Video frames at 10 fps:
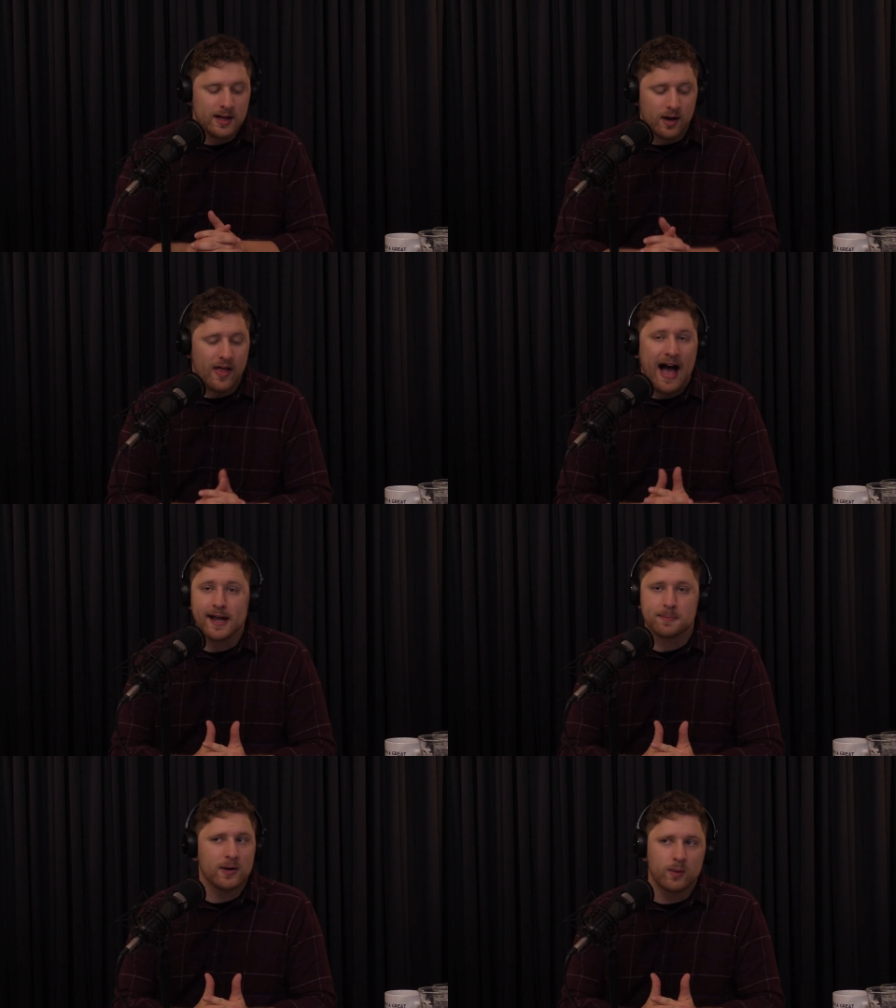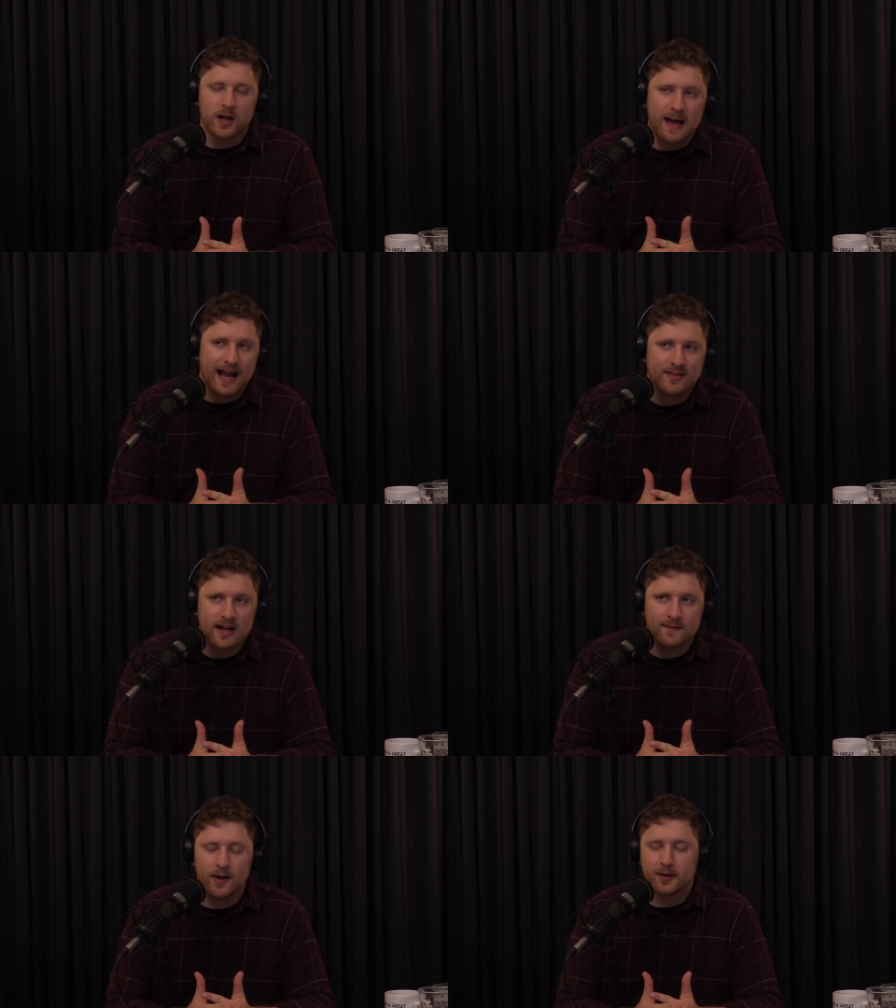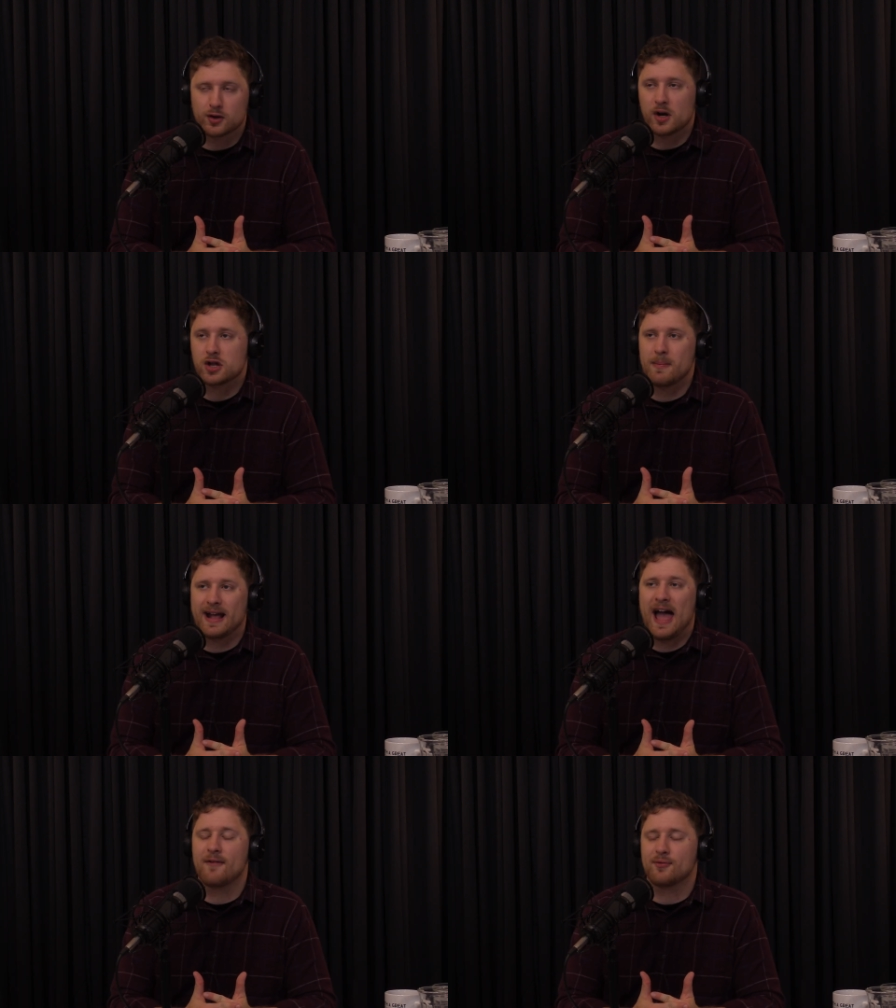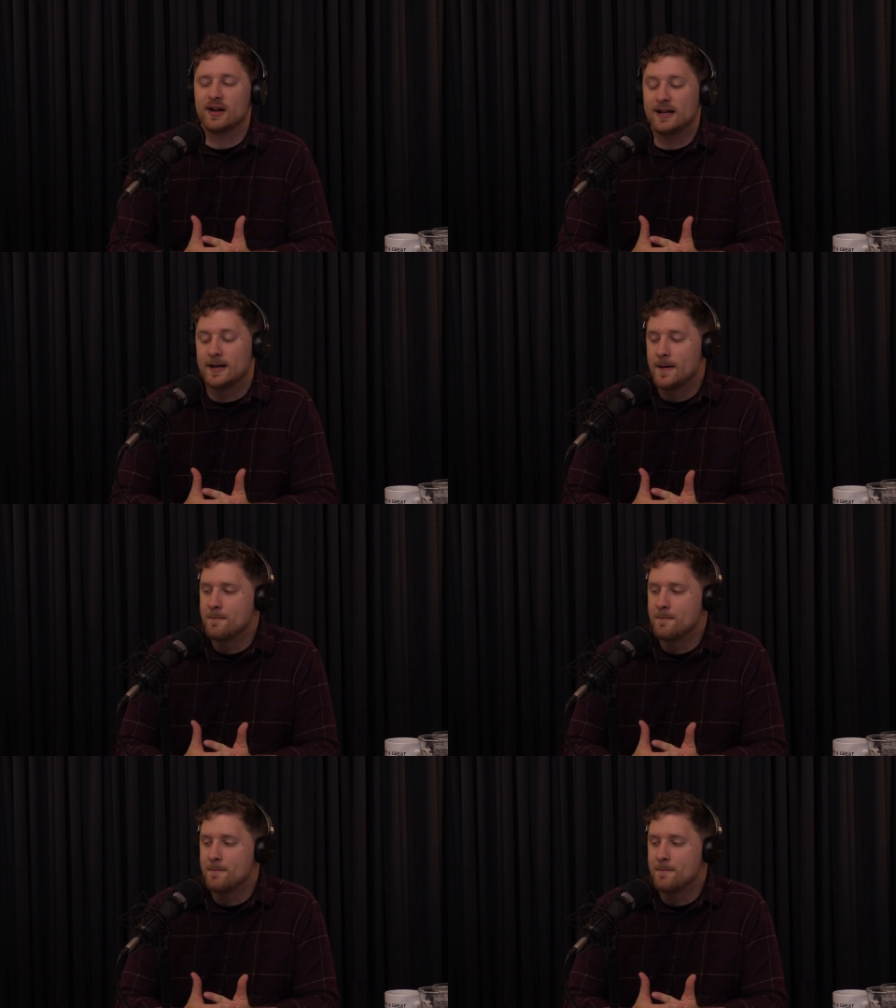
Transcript: You know, the highest paid running back in the NFL is Christian McCaffrey.